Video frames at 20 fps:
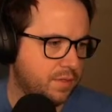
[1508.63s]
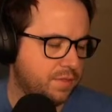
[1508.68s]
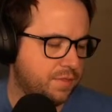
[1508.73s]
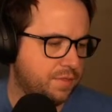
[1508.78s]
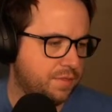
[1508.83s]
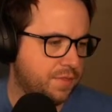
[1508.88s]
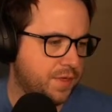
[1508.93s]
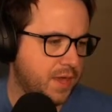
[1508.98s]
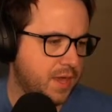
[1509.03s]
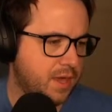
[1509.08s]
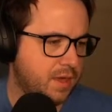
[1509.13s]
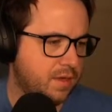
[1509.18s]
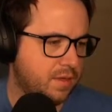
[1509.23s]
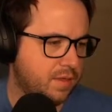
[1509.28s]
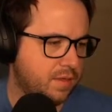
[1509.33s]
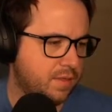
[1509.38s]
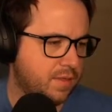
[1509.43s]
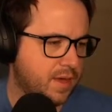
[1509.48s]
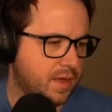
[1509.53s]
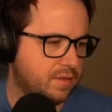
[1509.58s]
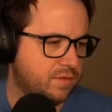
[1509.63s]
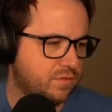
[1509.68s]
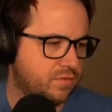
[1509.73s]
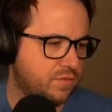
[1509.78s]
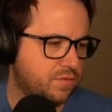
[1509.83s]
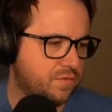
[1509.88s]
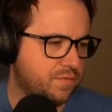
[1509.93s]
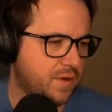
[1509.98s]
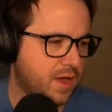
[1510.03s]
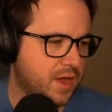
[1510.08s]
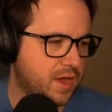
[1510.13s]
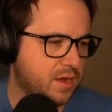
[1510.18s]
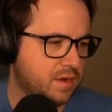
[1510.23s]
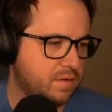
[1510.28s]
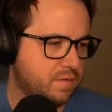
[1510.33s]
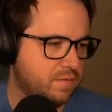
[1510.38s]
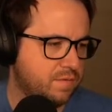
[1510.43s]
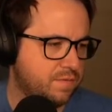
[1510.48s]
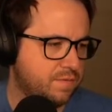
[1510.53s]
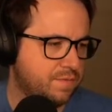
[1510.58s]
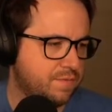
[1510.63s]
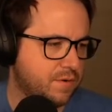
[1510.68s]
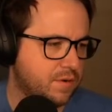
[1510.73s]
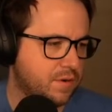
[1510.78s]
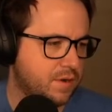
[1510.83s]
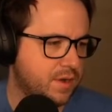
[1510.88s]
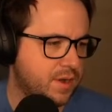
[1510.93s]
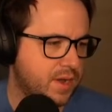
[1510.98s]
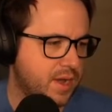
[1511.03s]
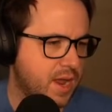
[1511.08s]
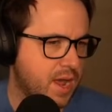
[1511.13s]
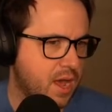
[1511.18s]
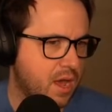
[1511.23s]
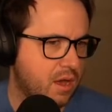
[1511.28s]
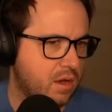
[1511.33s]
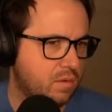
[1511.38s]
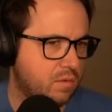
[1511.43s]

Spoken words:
think that's fine for now.